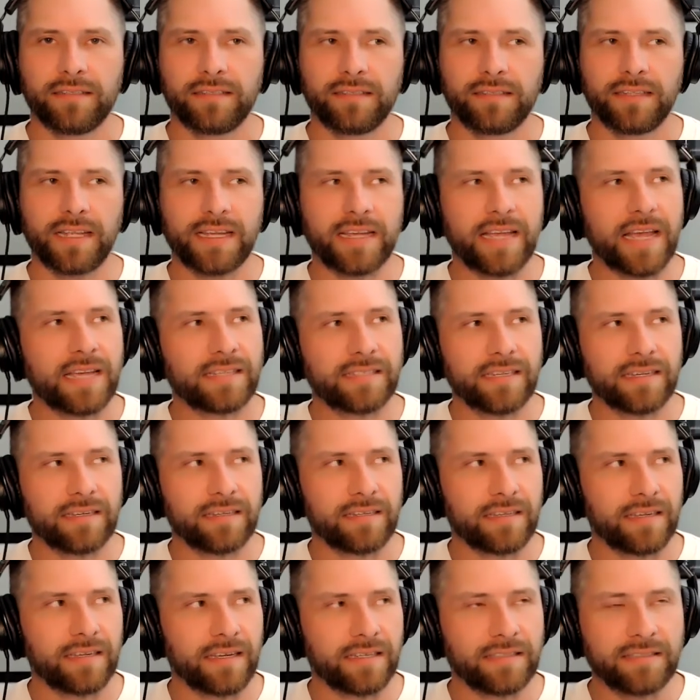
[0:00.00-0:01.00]
like as
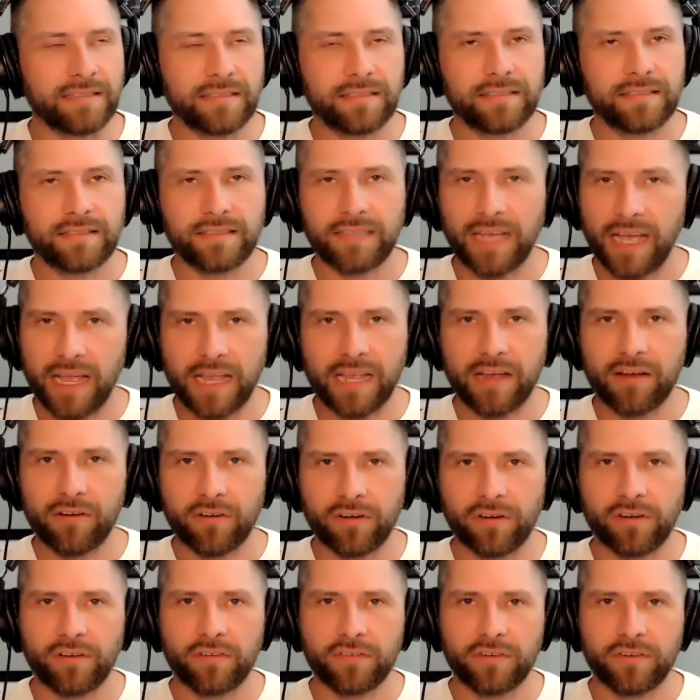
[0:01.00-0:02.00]
a
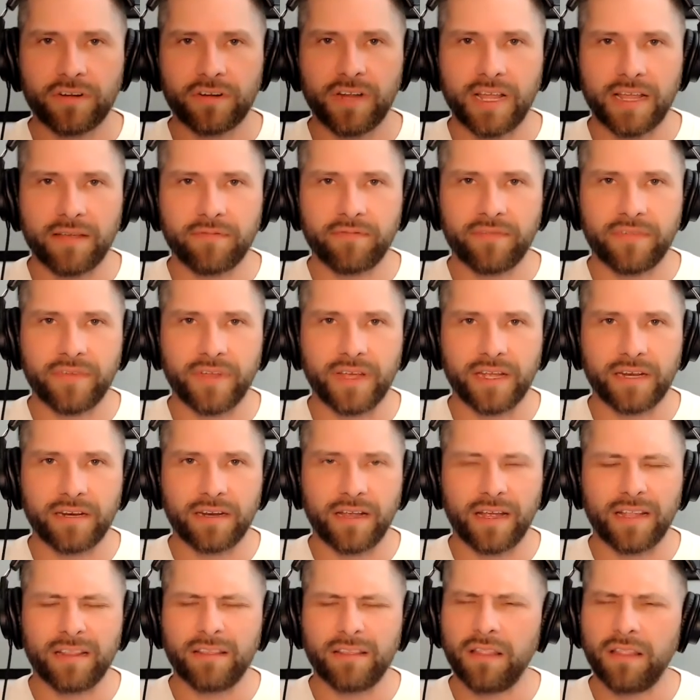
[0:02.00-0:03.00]
diehard Notre Dame fan.
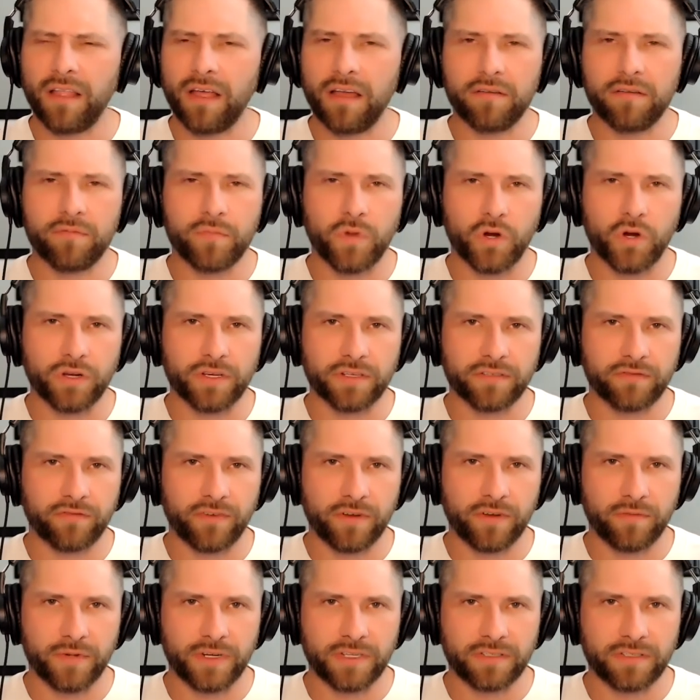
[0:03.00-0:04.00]
I love Marcus
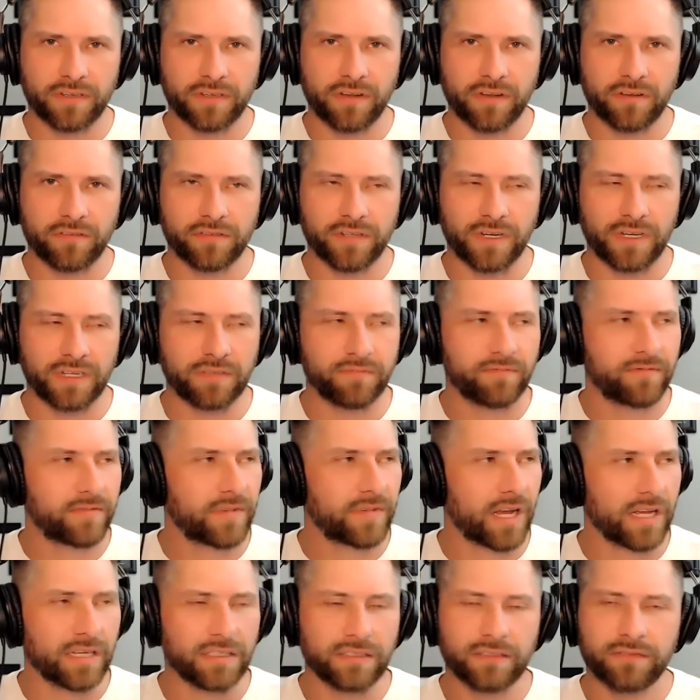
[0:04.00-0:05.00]
Freeman as a coach.
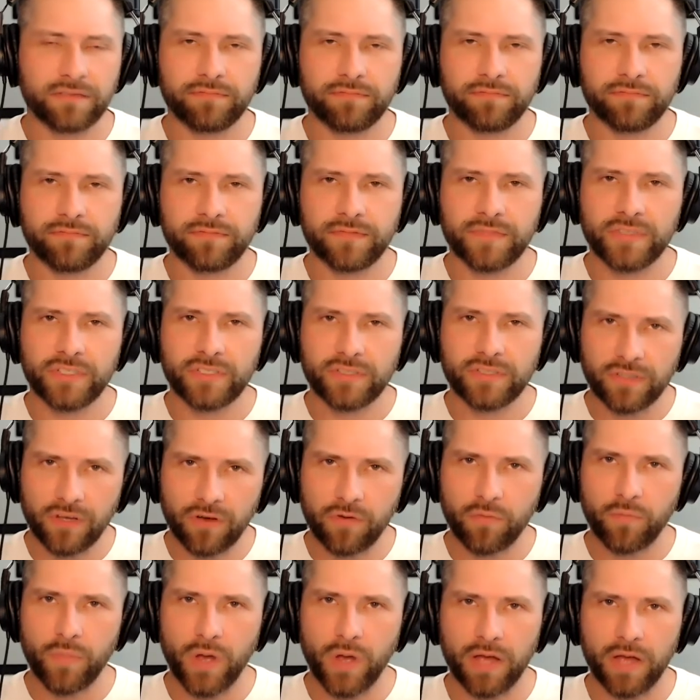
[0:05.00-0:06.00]
I'm
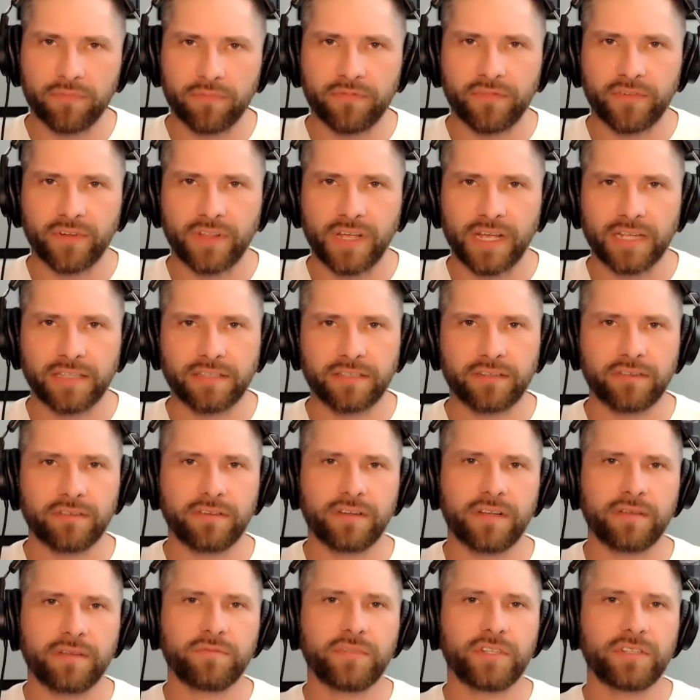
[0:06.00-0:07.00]
so pumped for that dude,
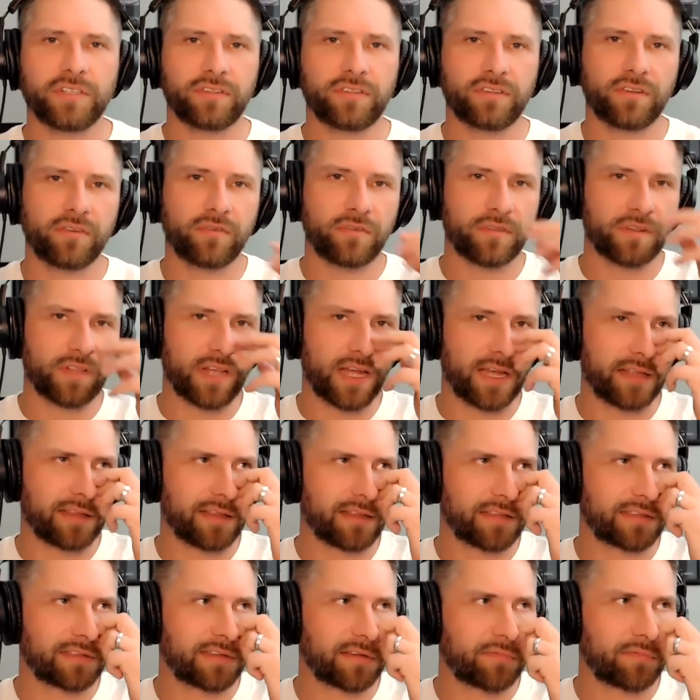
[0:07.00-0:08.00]
and I'm just so glad
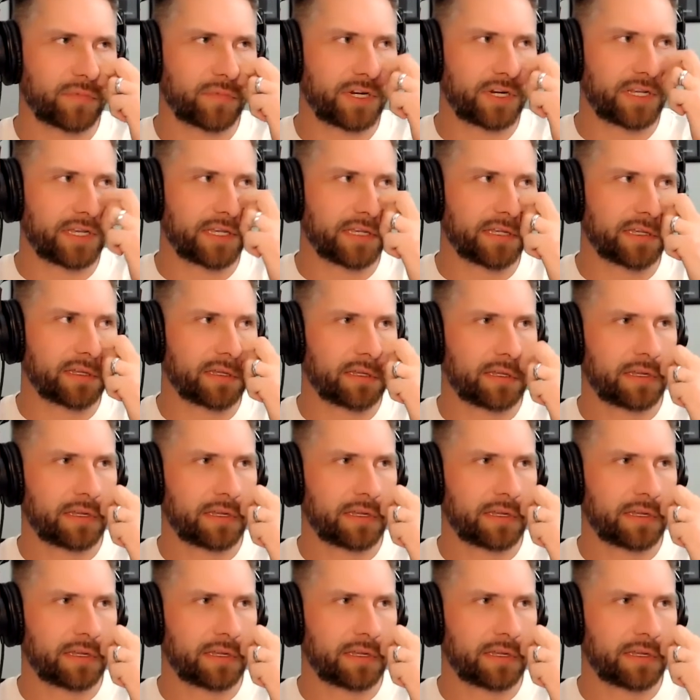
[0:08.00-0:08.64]
that somebody